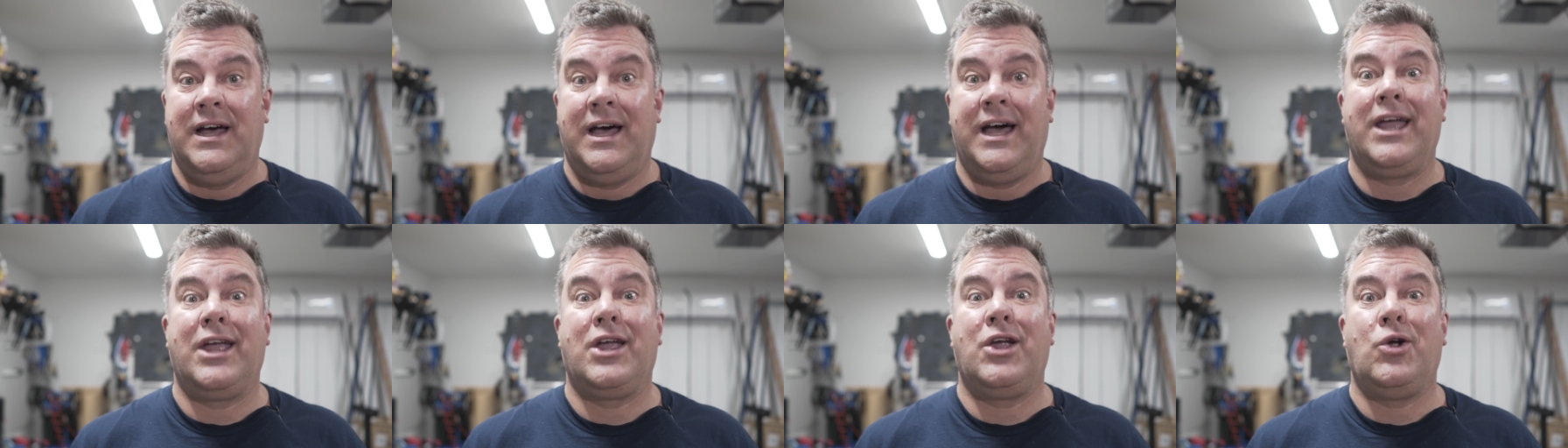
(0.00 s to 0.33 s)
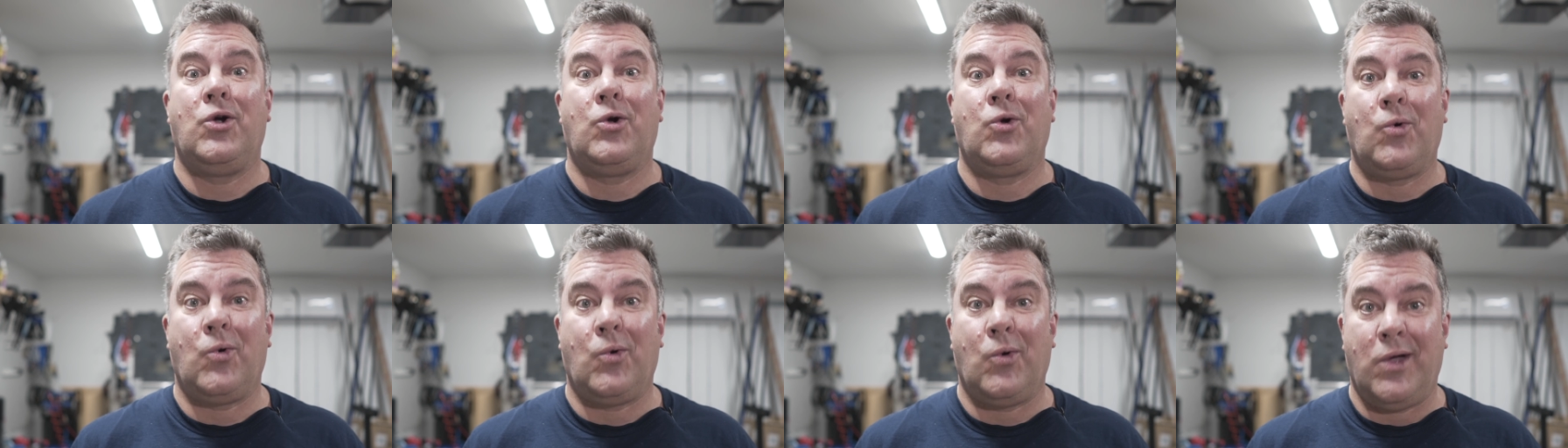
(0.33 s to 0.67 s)
I
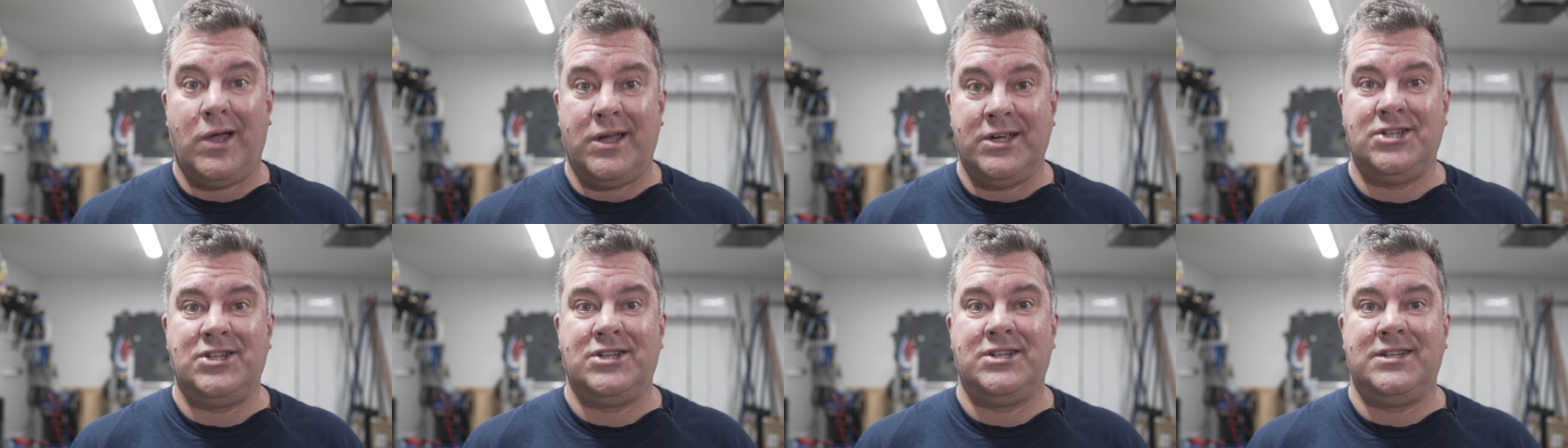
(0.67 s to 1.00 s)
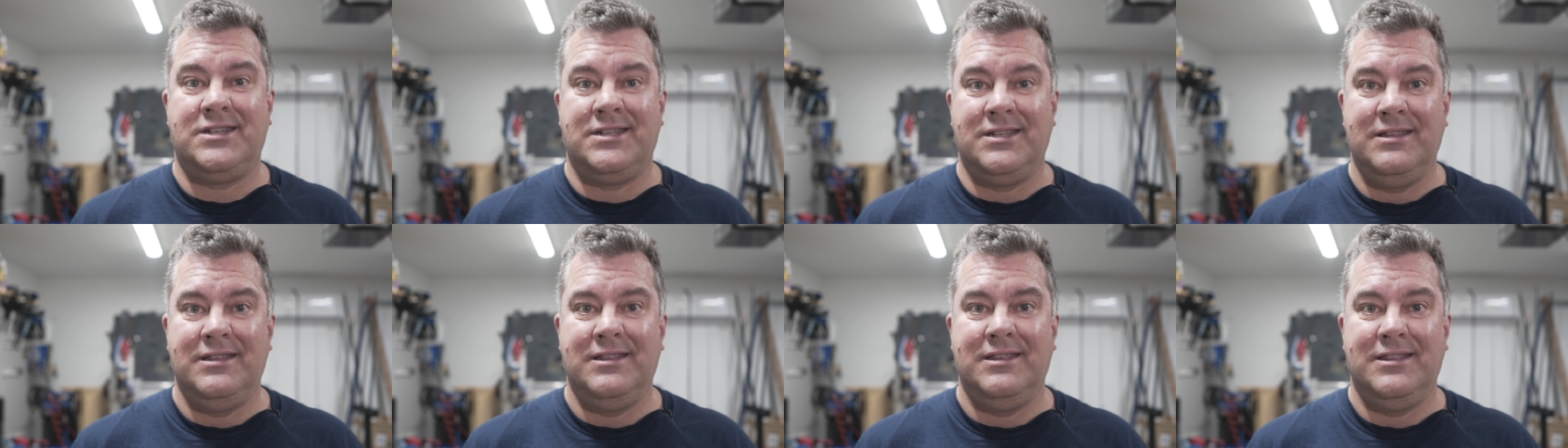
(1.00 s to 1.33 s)

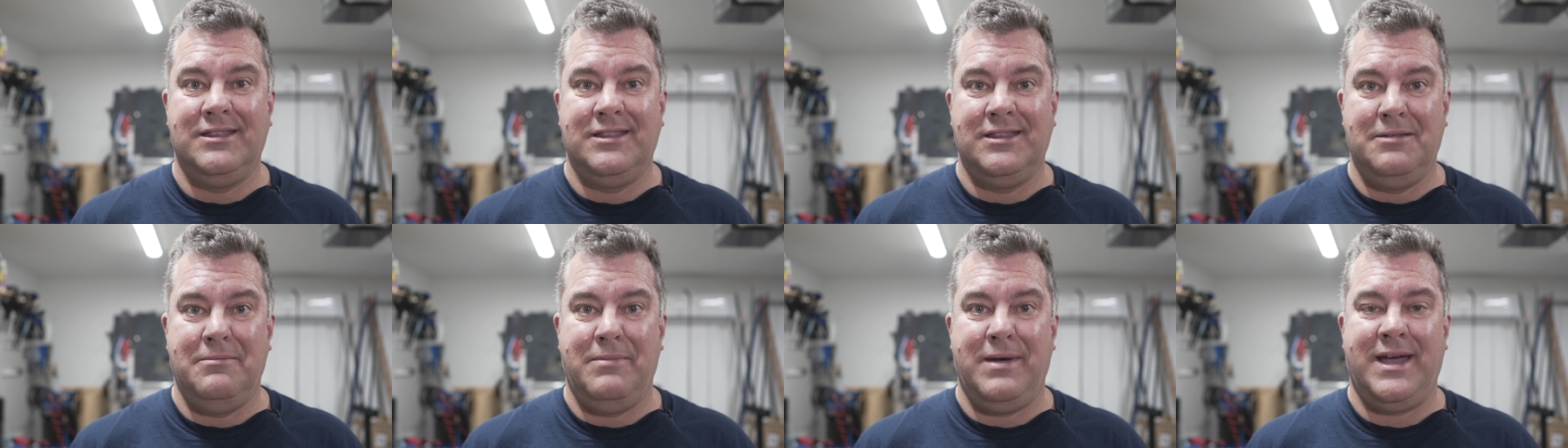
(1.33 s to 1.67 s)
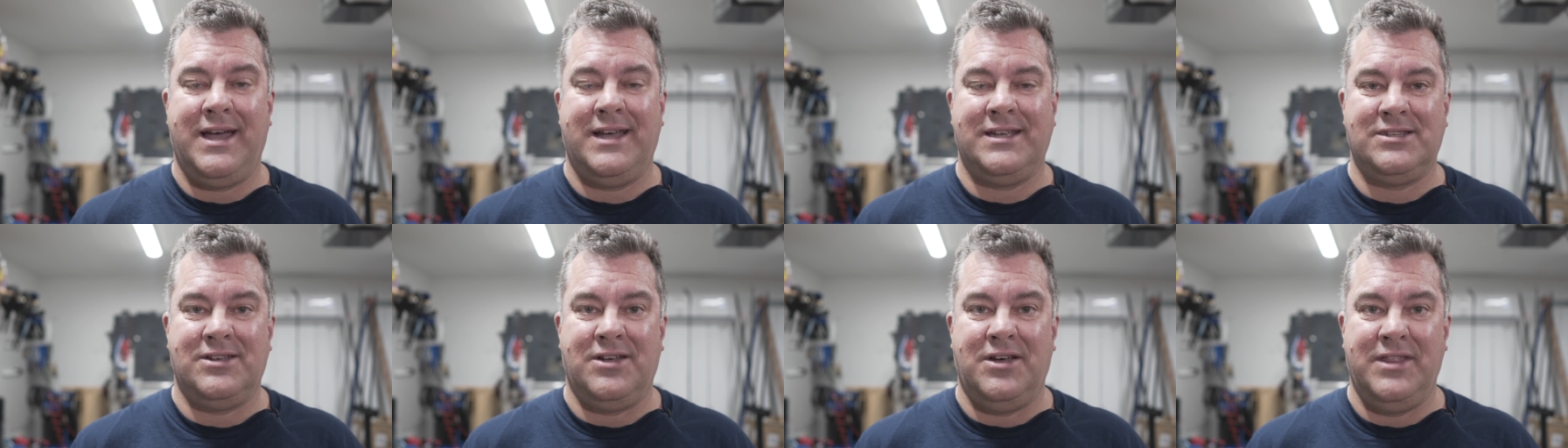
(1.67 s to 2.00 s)
crushed the
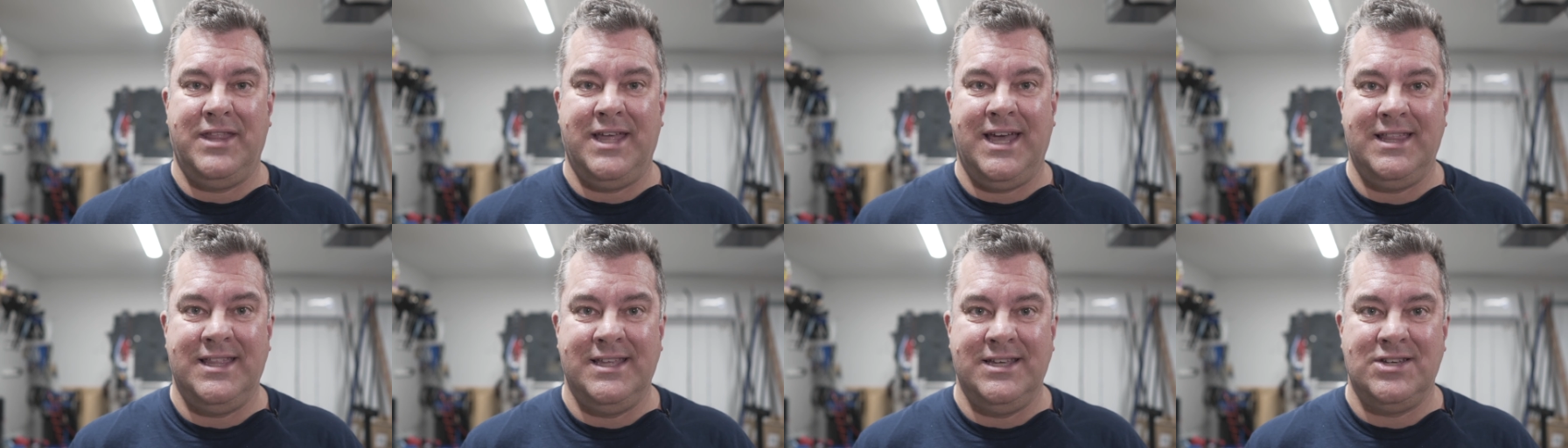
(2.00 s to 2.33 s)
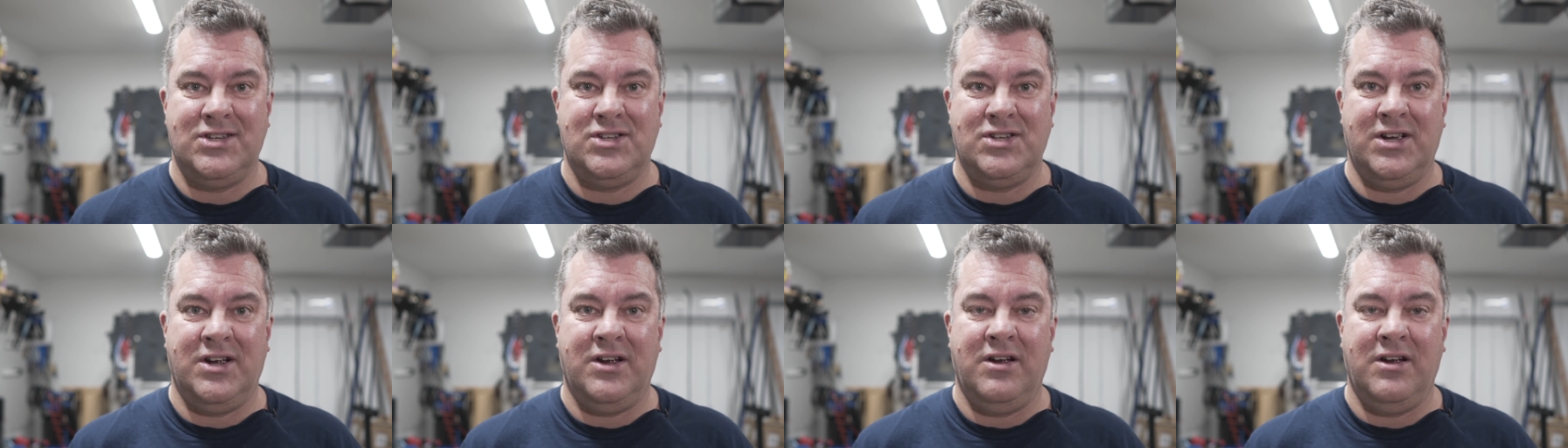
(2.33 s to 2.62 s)
bass on that this